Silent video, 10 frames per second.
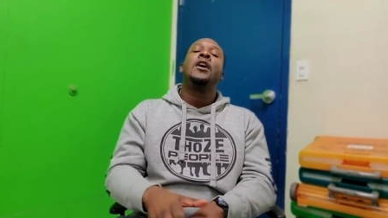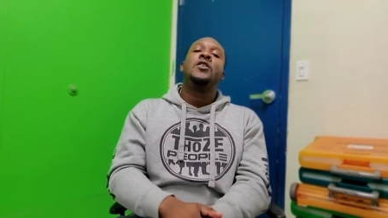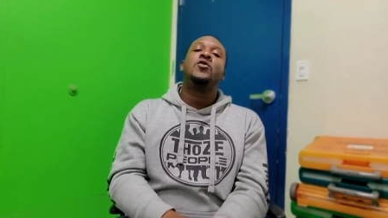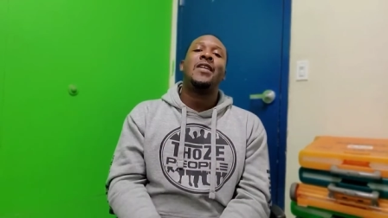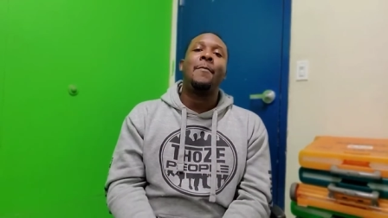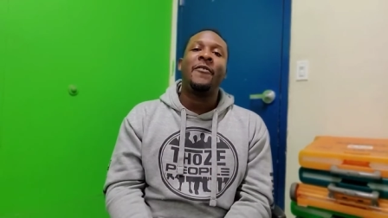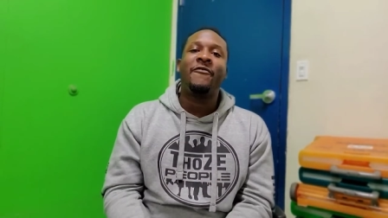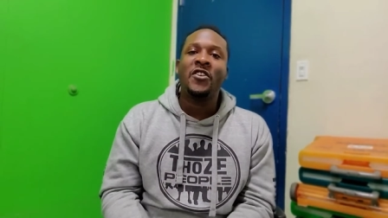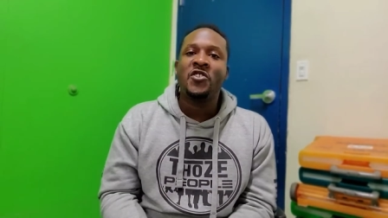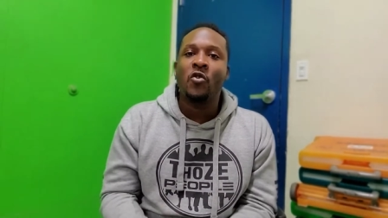so that
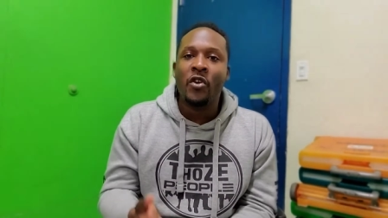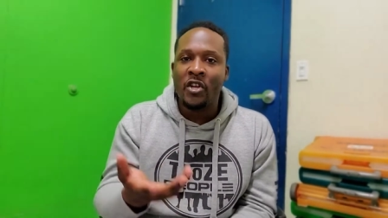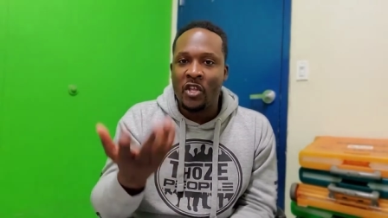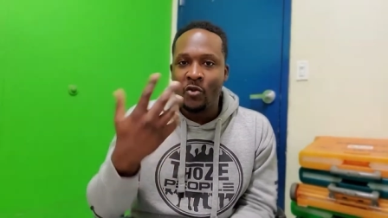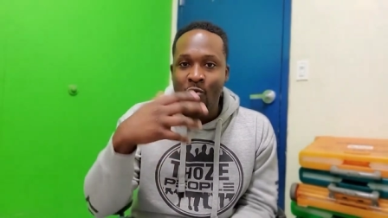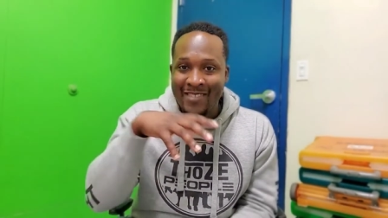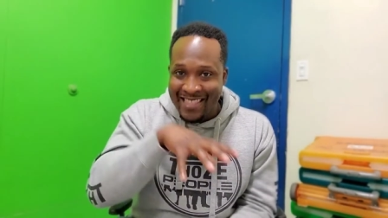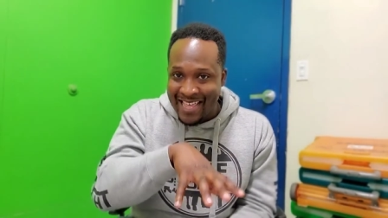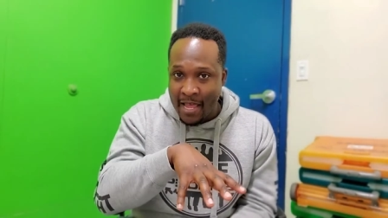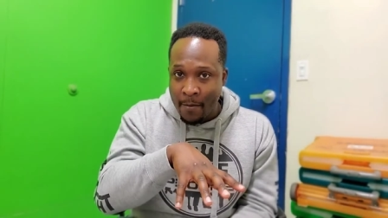Mephisto can use
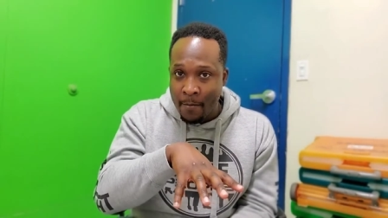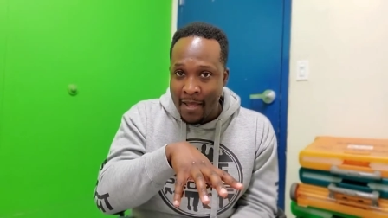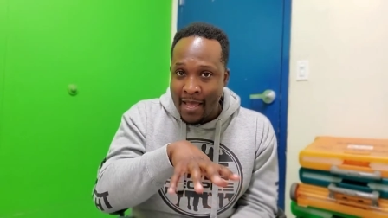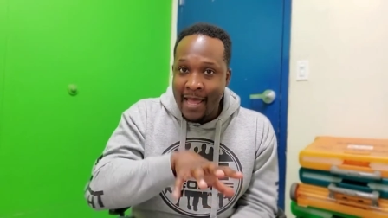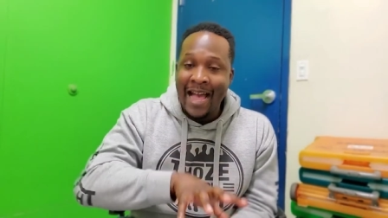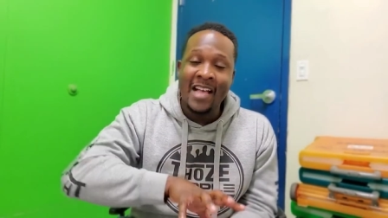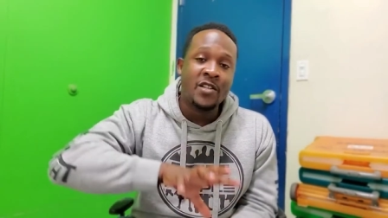them as a